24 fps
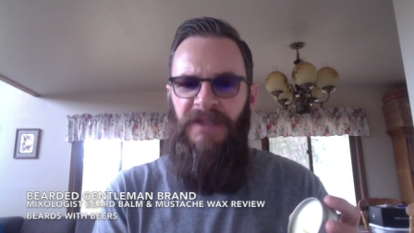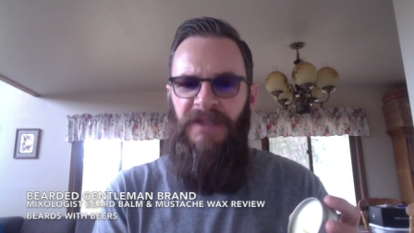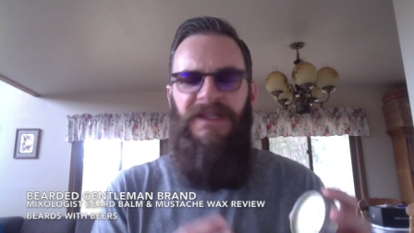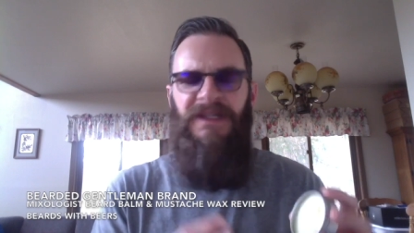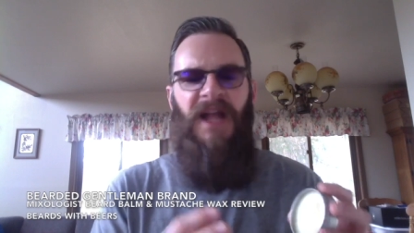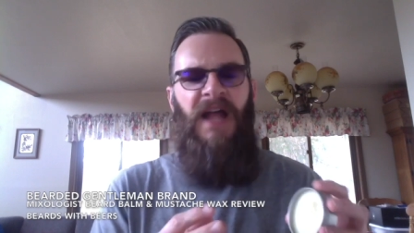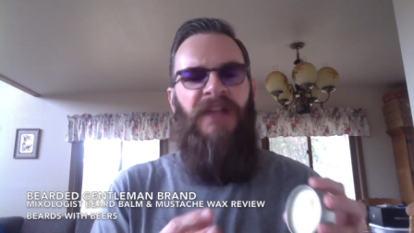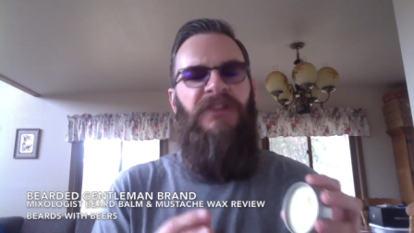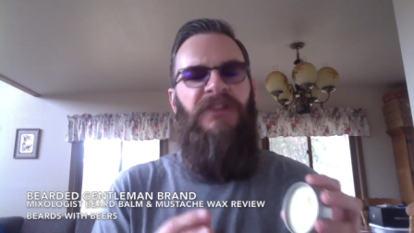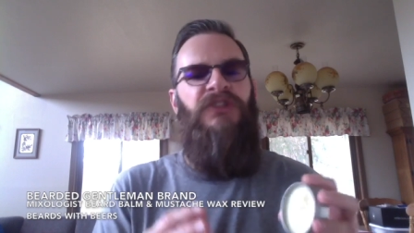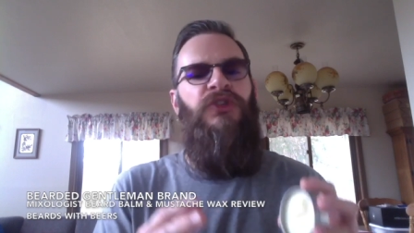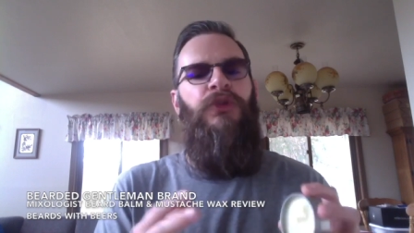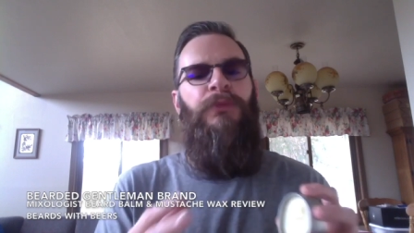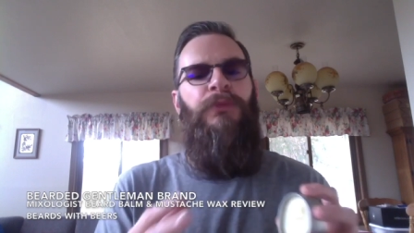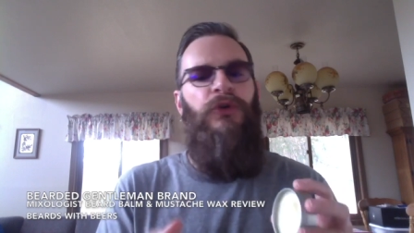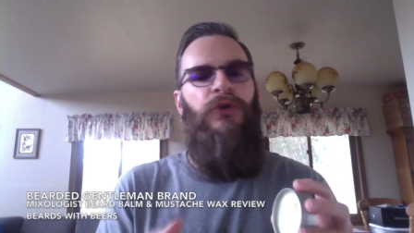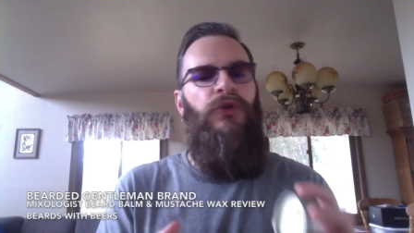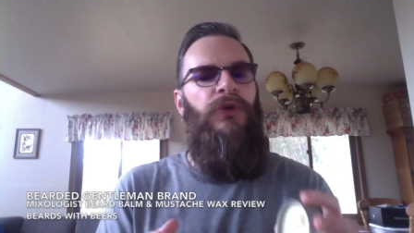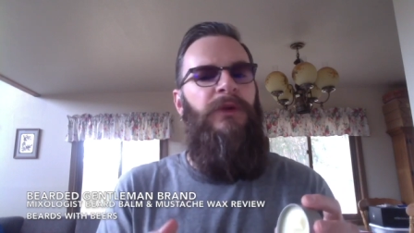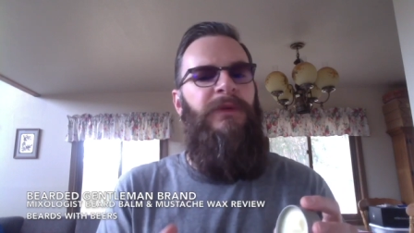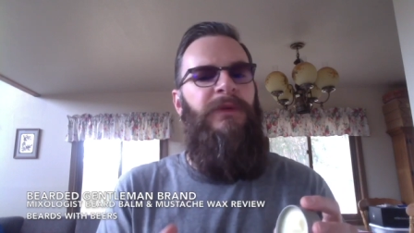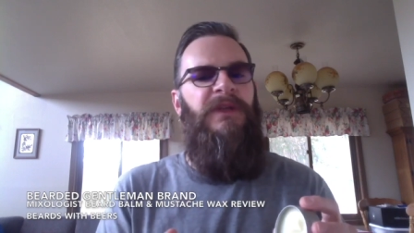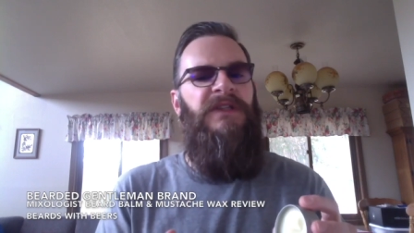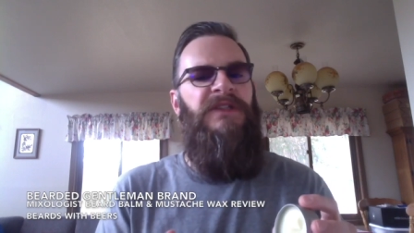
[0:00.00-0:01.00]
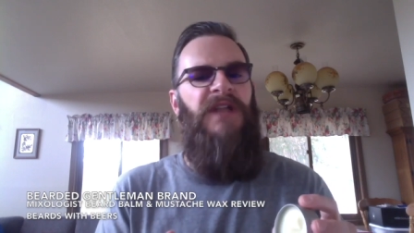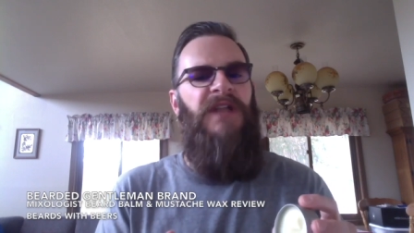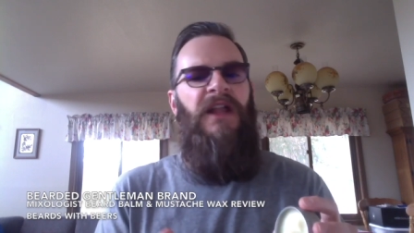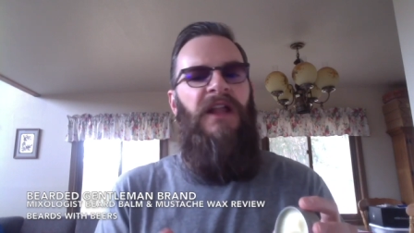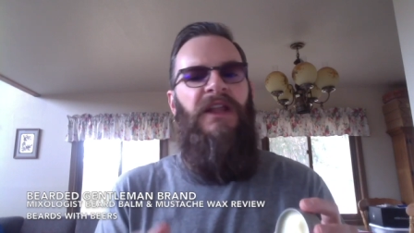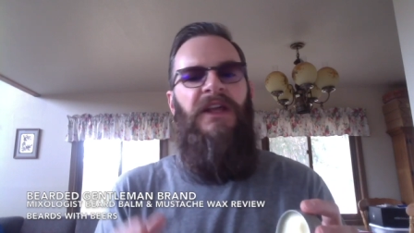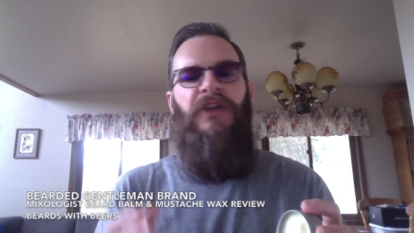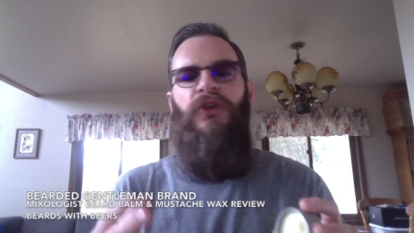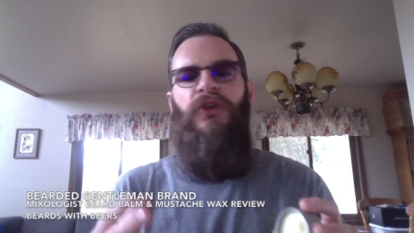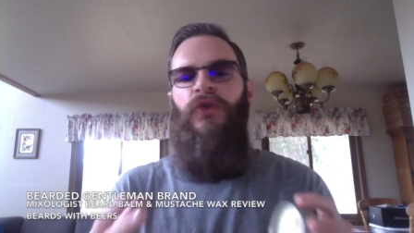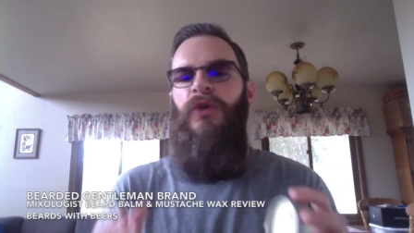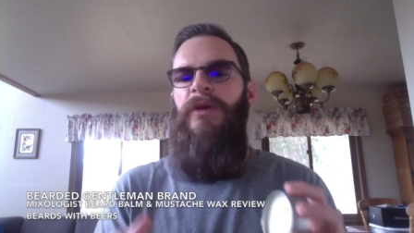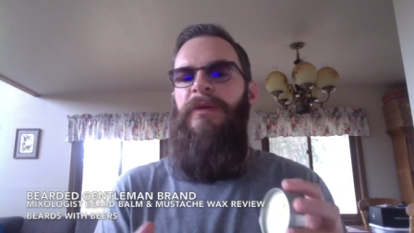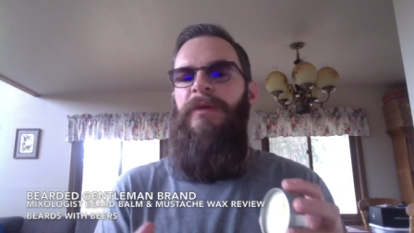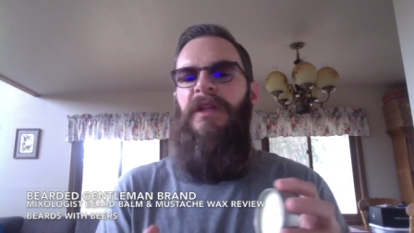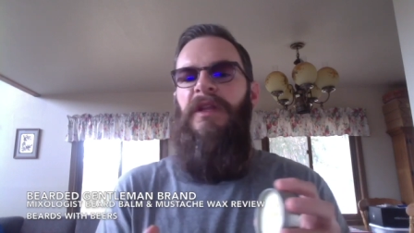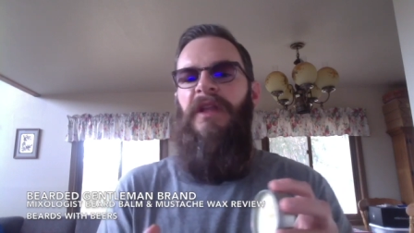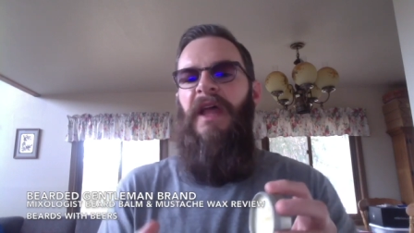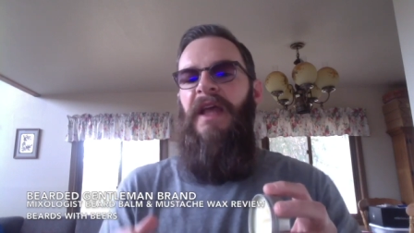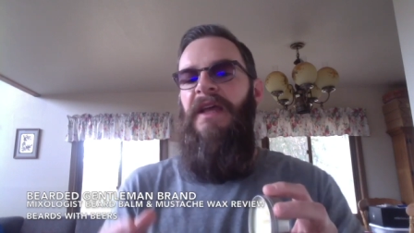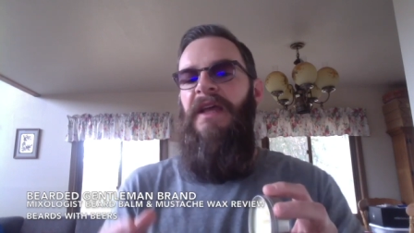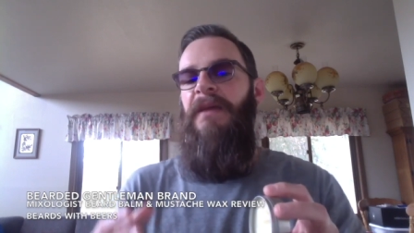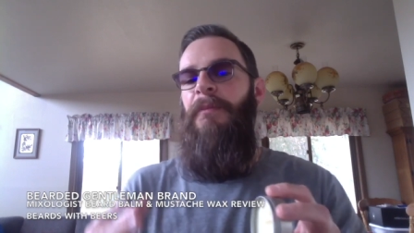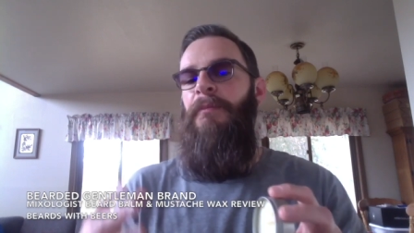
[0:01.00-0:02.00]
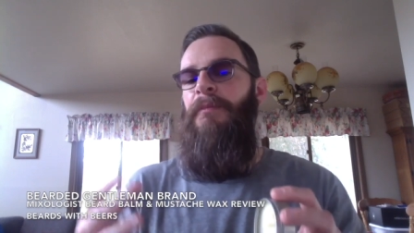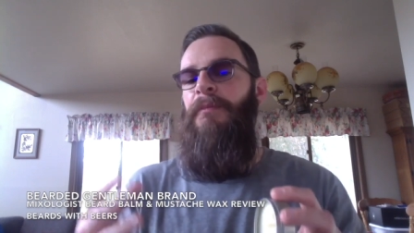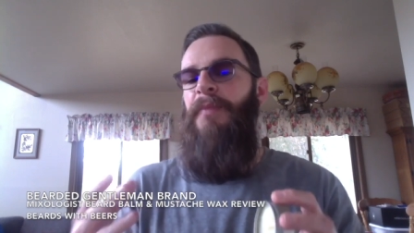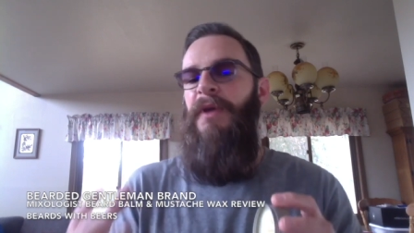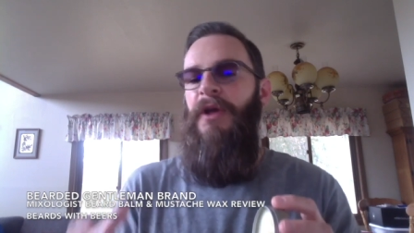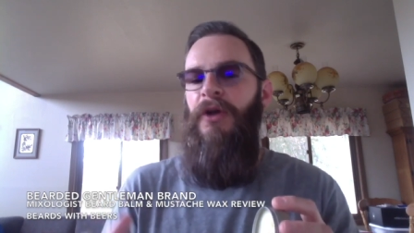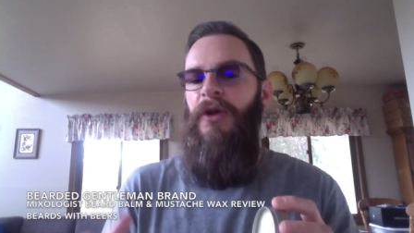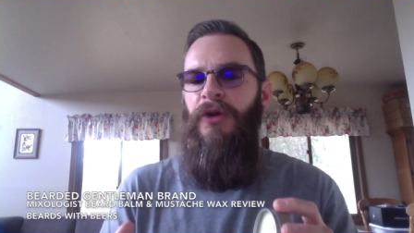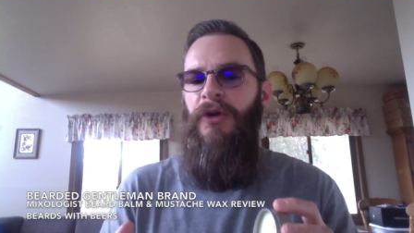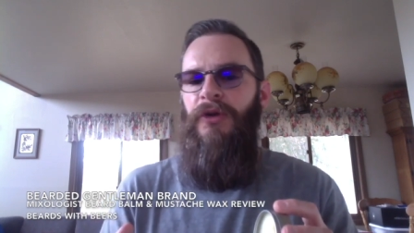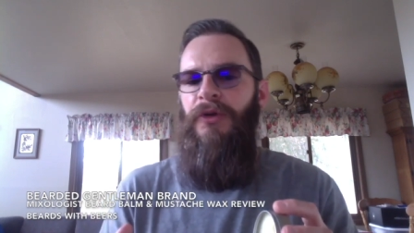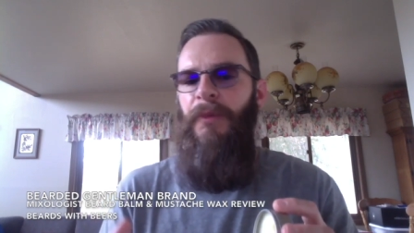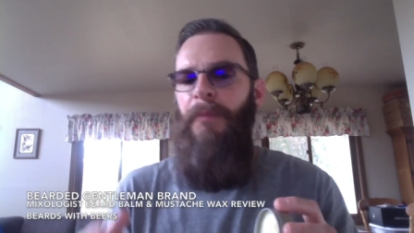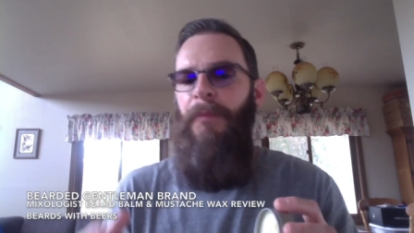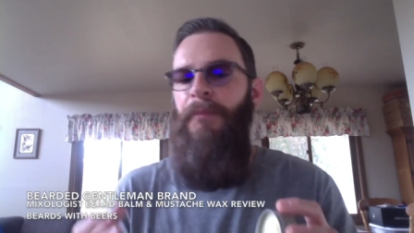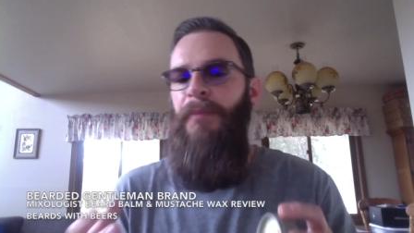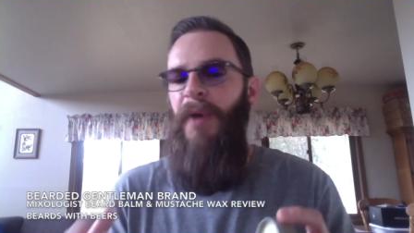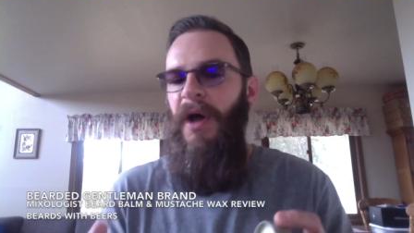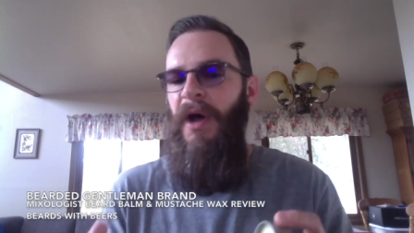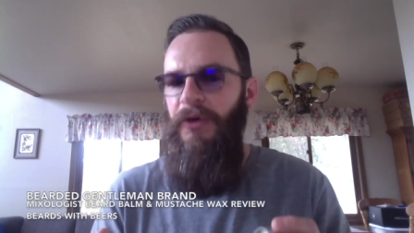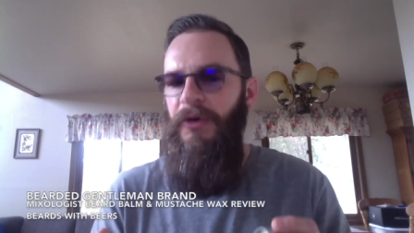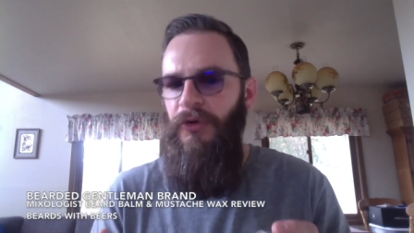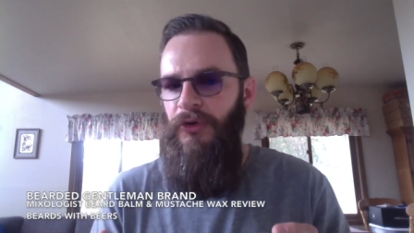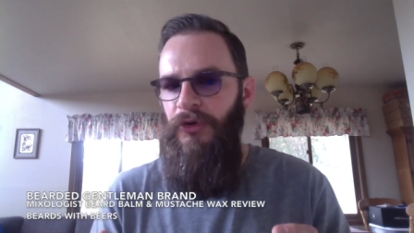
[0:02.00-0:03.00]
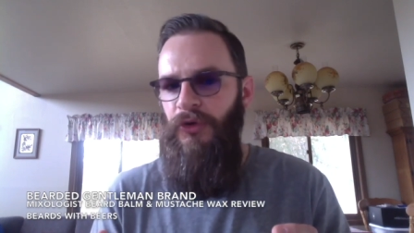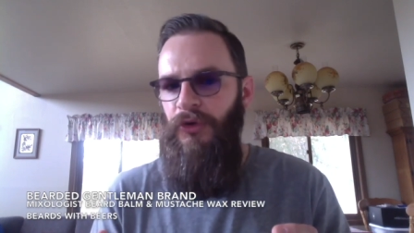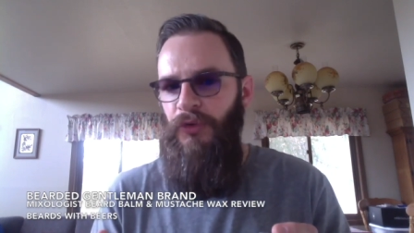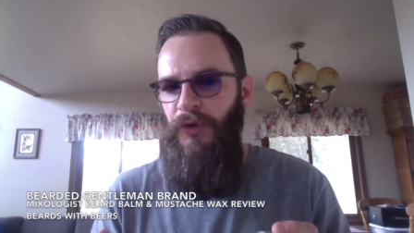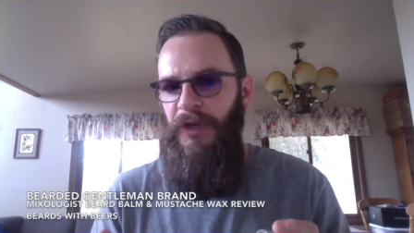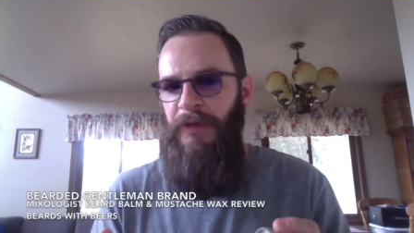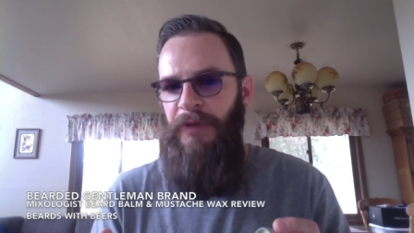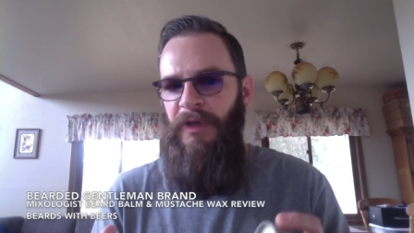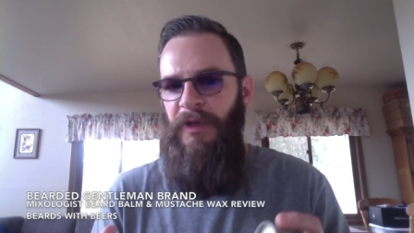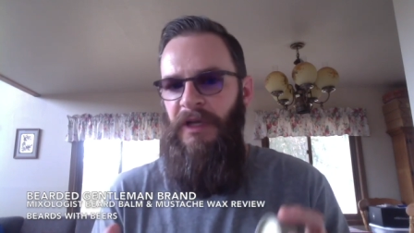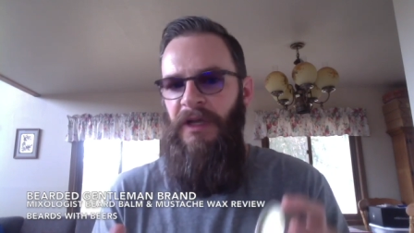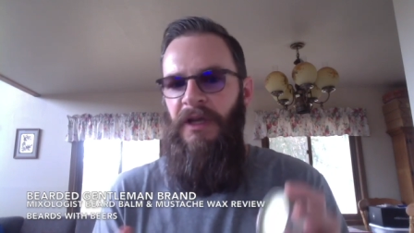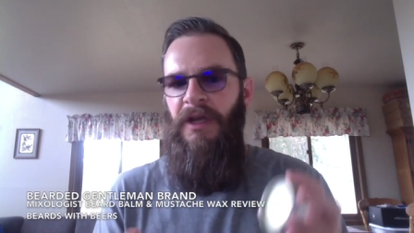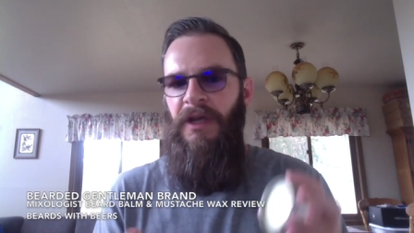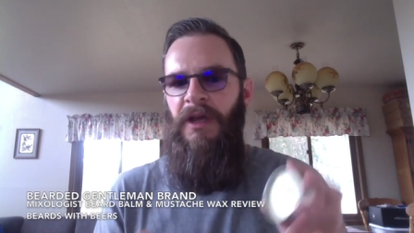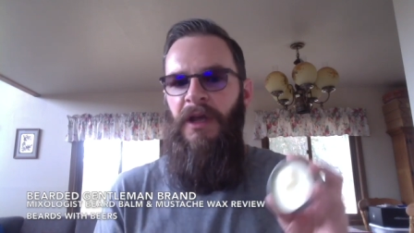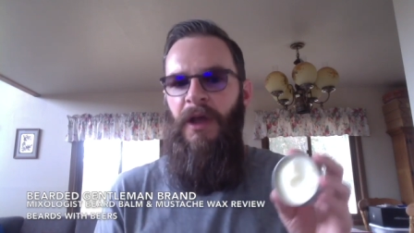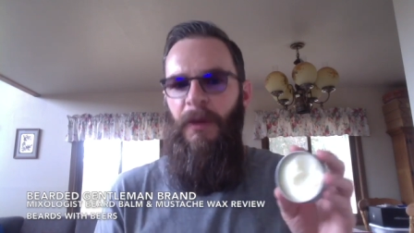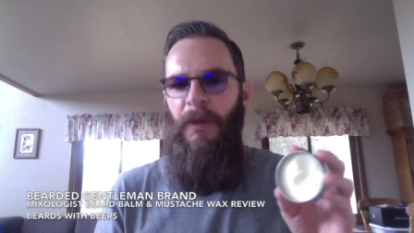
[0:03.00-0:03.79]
It's not super creamy. It's not like creamy like beard butter creamy,